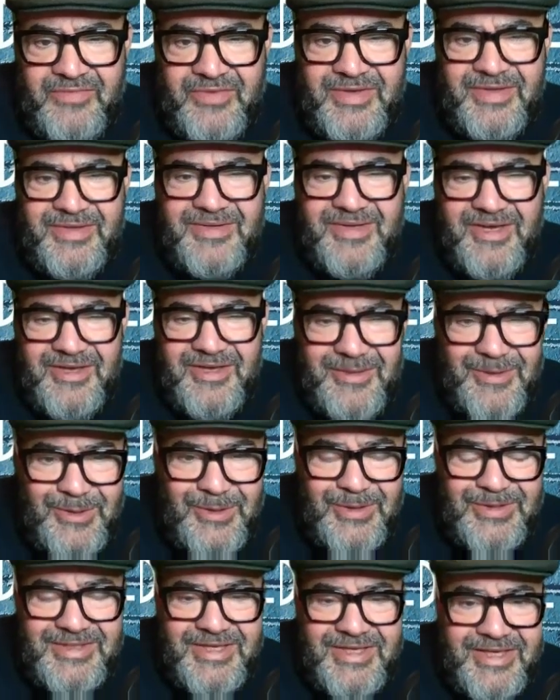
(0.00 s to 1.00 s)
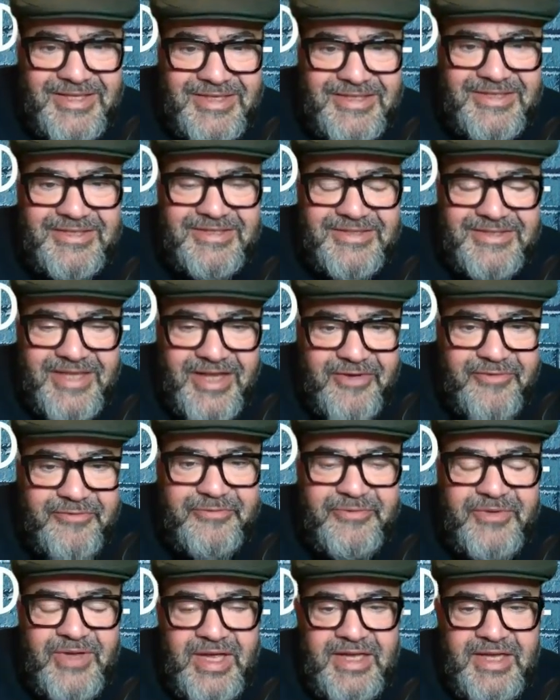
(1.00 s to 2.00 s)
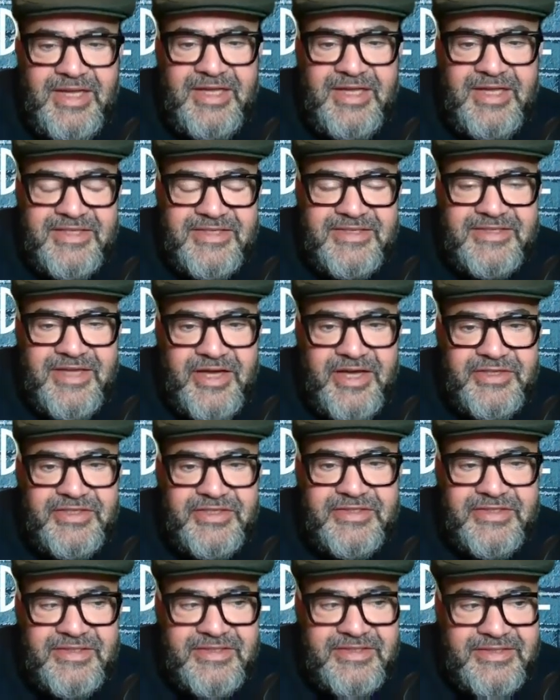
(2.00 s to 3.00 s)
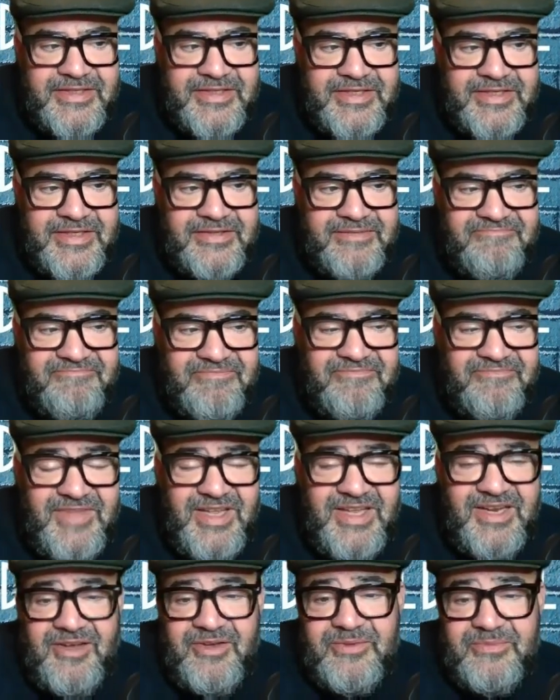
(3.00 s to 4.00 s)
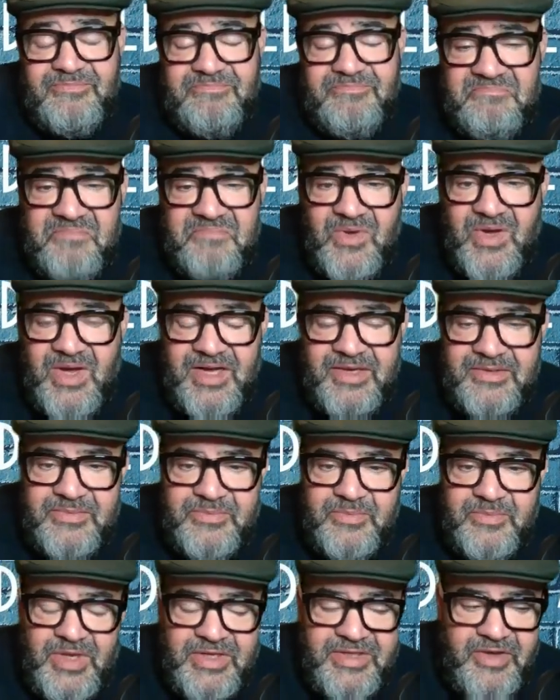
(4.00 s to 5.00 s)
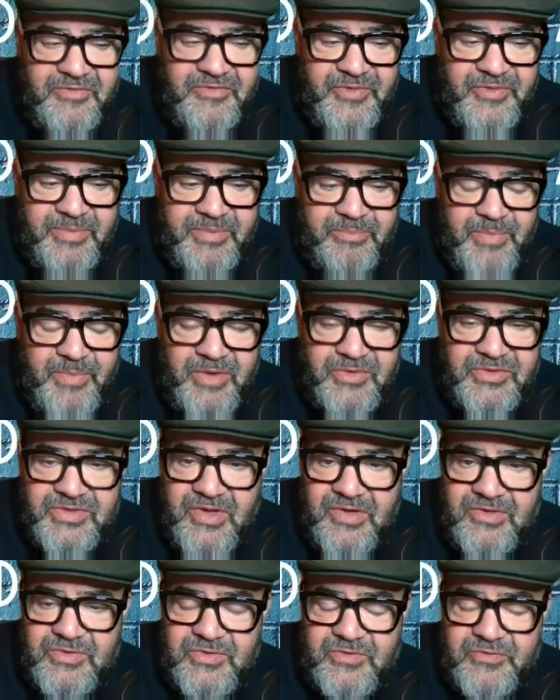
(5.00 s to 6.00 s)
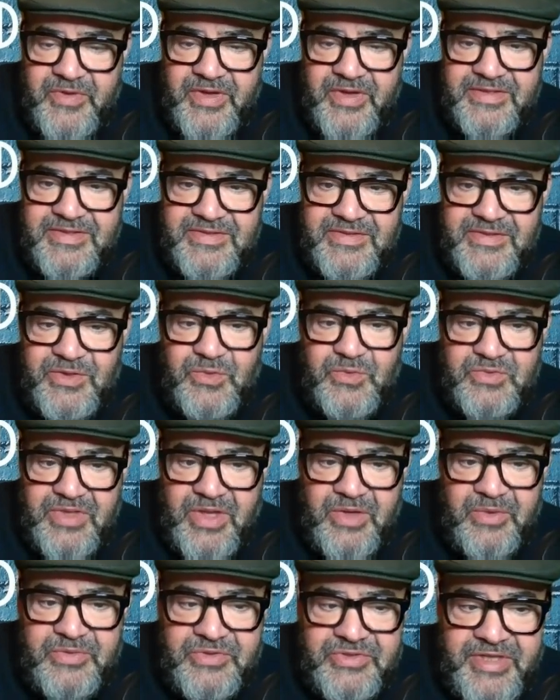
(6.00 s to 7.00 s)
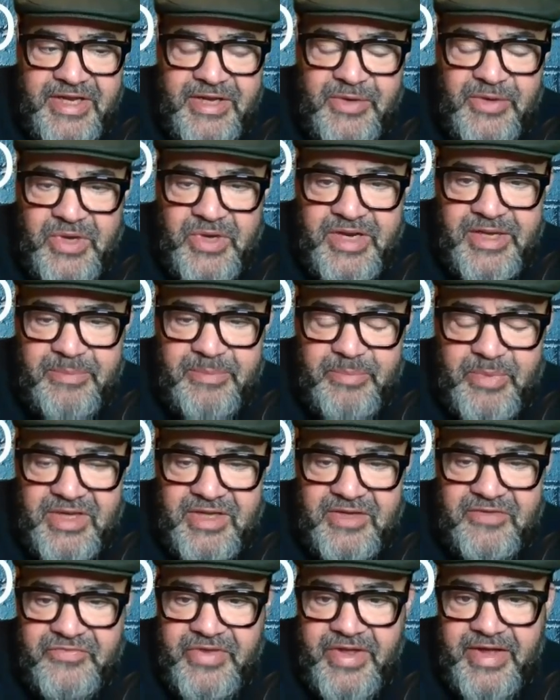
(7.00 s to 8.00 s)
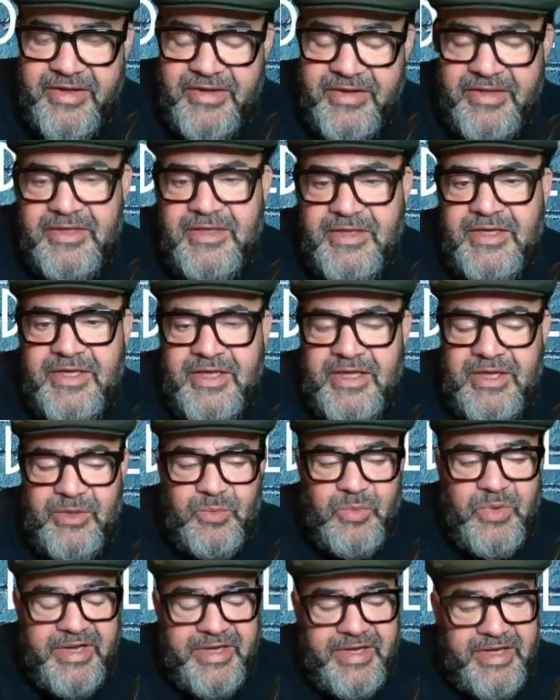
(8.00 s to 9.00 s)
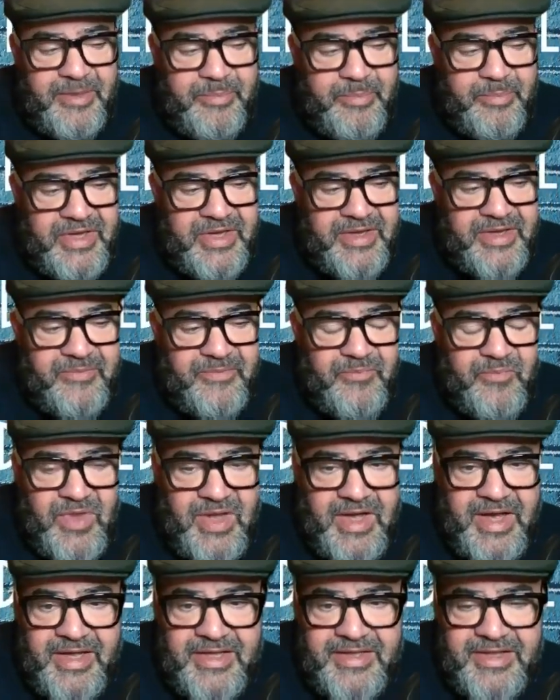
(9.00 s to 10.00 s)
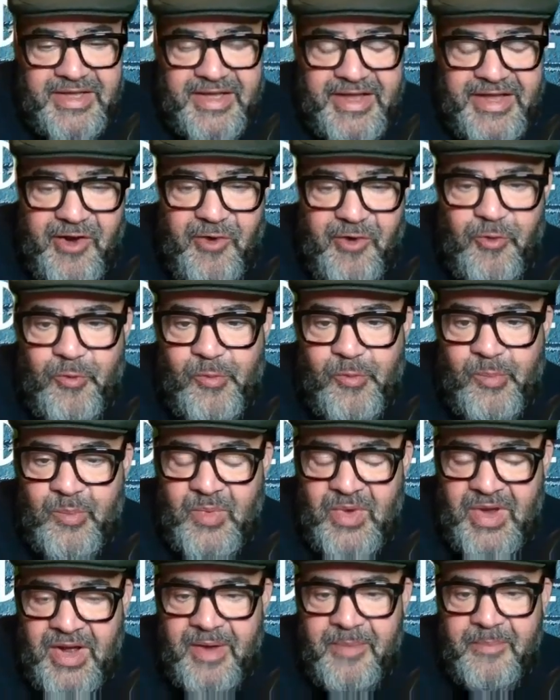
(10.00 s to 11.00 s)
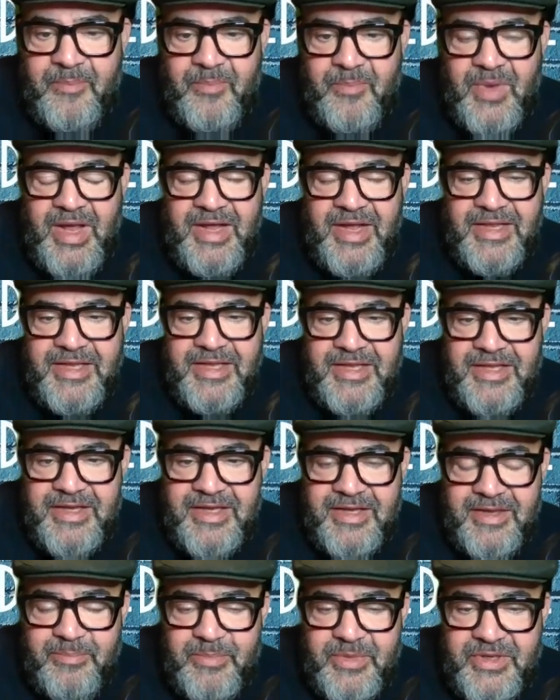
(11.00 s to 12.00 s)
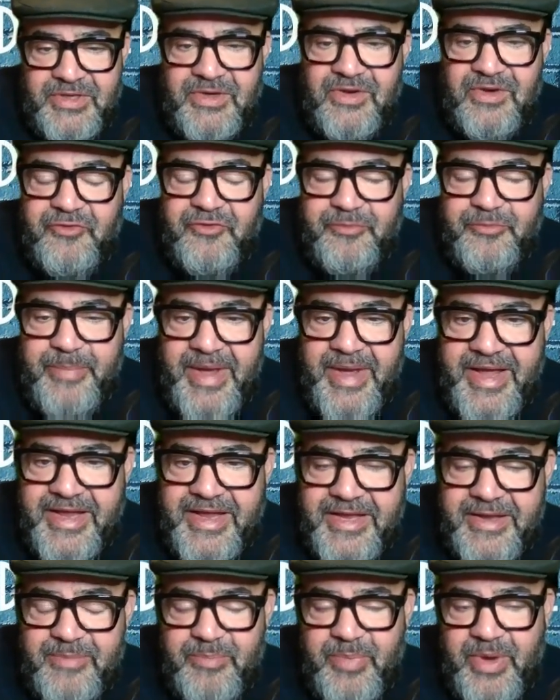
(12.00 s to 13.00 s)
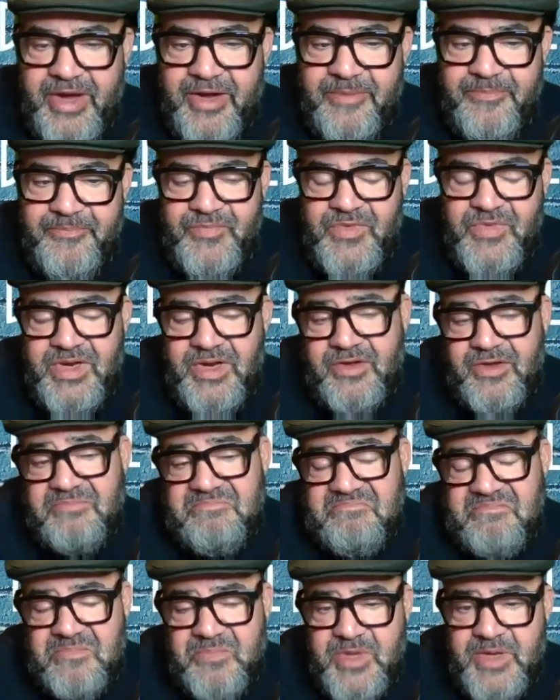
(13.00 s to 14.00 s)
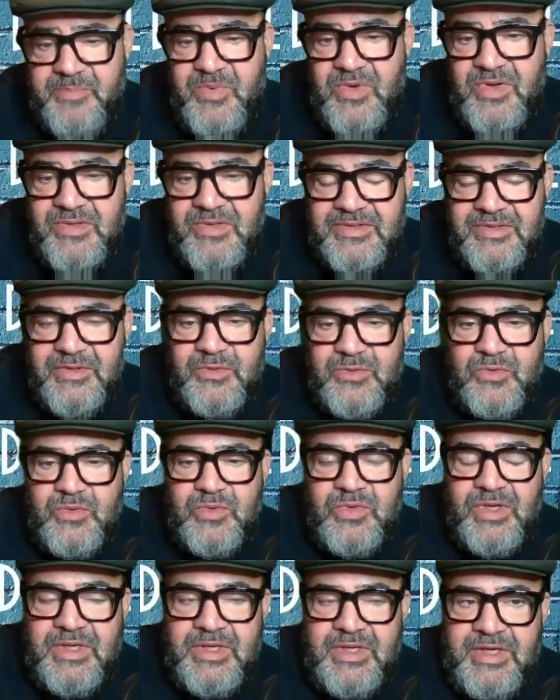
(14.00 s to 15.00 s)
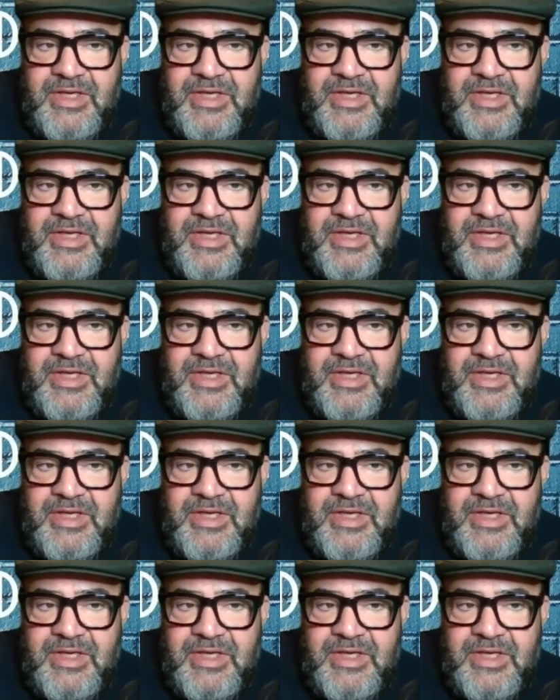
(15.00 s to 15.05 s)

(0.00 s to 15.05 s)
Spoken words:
have a good in-depth discussion to see, you know, I don't think most Arsenal fans still don't genuinely believe that we're going to be at the helm come the middle of May, but you know, people are still